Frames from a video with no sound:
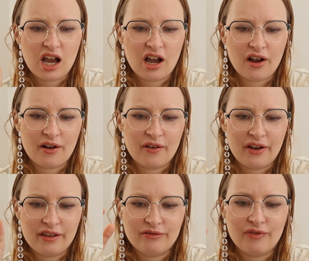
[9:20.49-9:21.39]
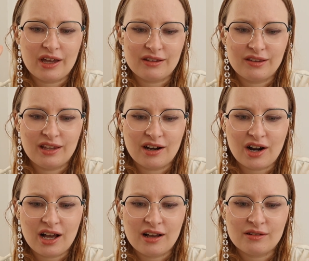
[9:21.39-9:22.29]
And that
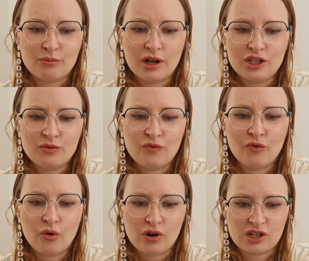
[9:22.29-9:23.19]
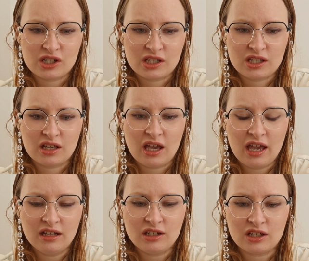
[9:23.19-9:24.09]
there are much worse
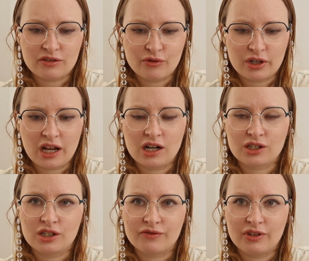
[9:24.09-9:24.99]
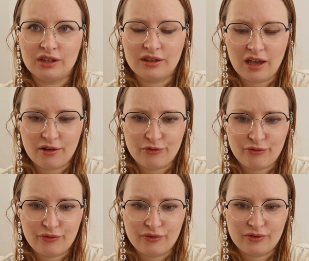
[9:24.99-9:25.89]
endings for characters than
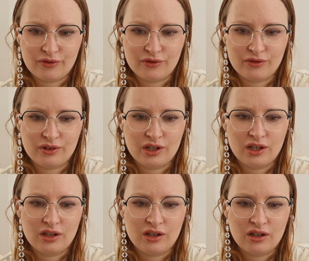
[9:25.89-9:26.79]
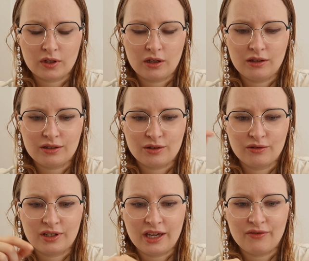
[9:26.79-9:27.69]
death.
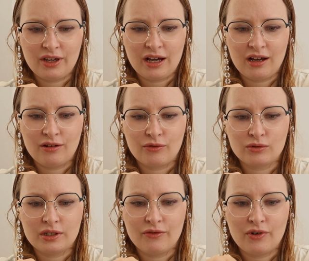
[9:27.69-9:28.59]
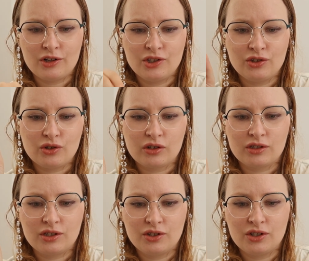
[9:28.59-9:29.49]
So here we are. I wrote a version to
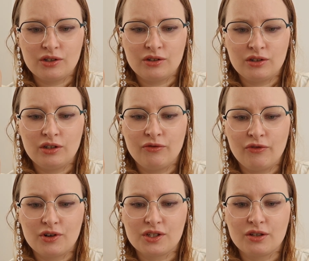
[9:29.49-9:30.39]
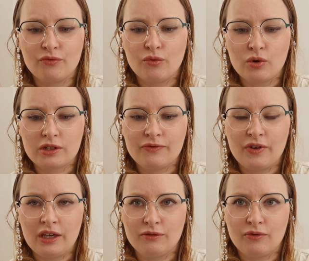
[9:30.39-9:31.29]
consider if there is a worse
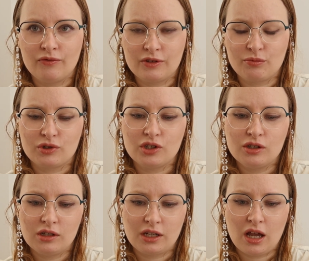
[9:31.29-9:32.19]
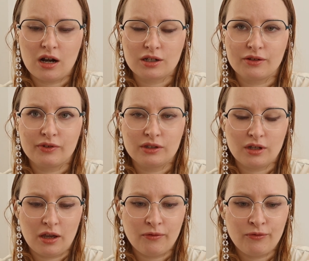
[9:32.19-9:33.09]
fate for this particular character than
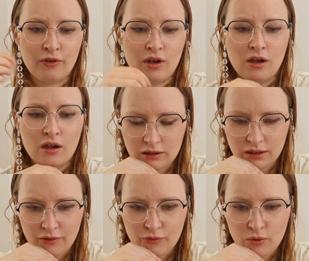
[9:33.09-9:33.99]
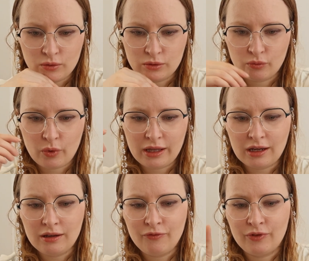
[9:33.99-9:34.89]
death. And I wrote,
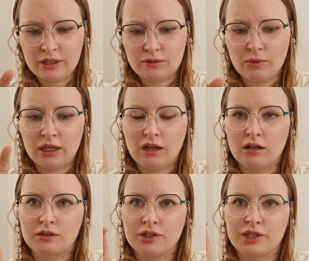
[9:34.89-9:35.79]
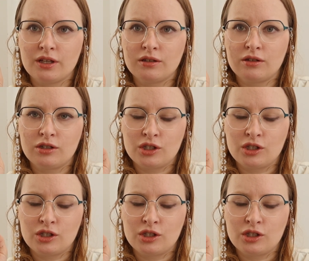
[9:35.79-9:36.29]
when I fix my characters and